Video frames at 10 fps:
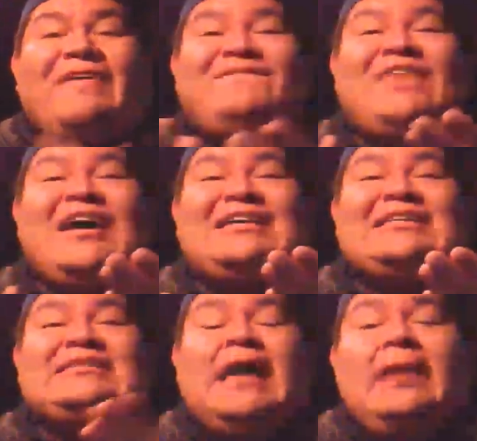the fuck
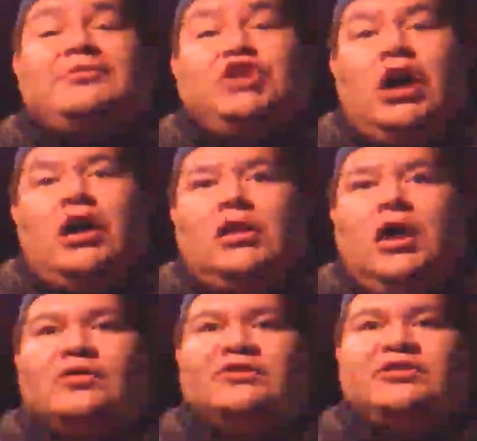is up,
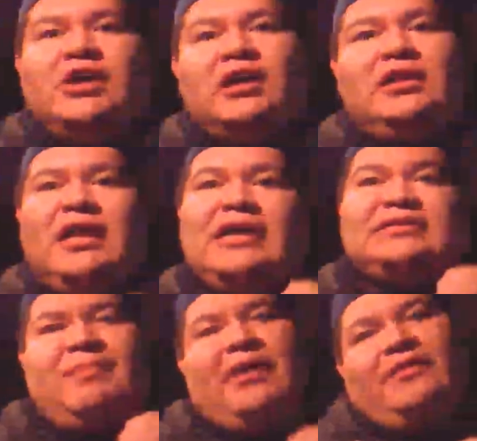Juggalos and
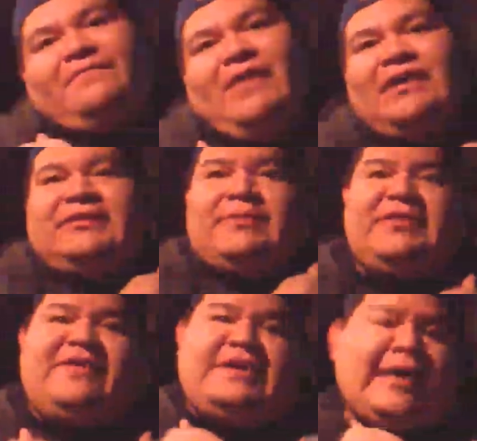Juggalettes, motherfuckers,
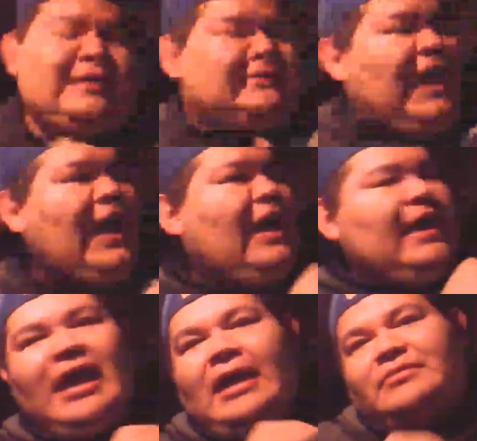motherfuckers? I
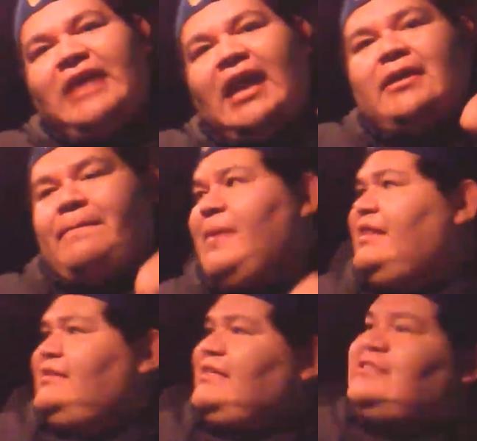am K M
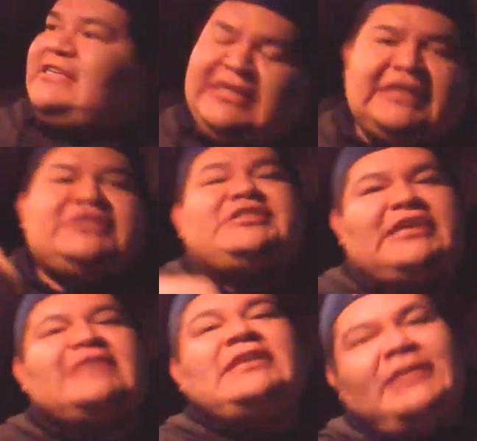B, the sexy ninja,
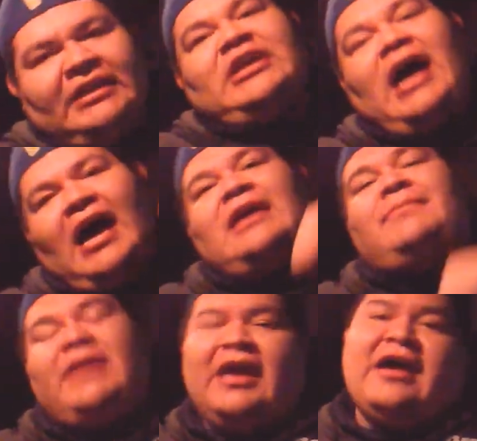sexy ninja. I
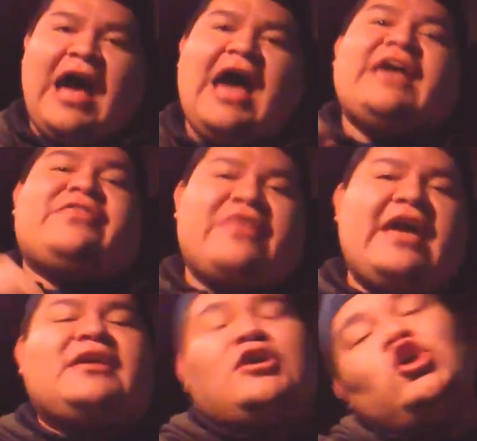am here. I
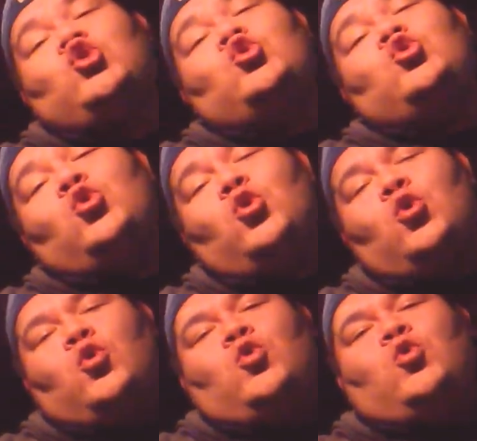thank
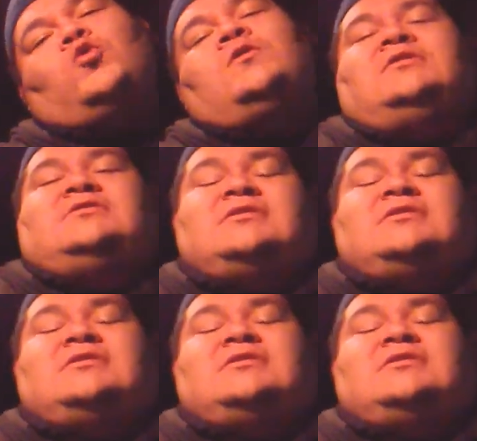you.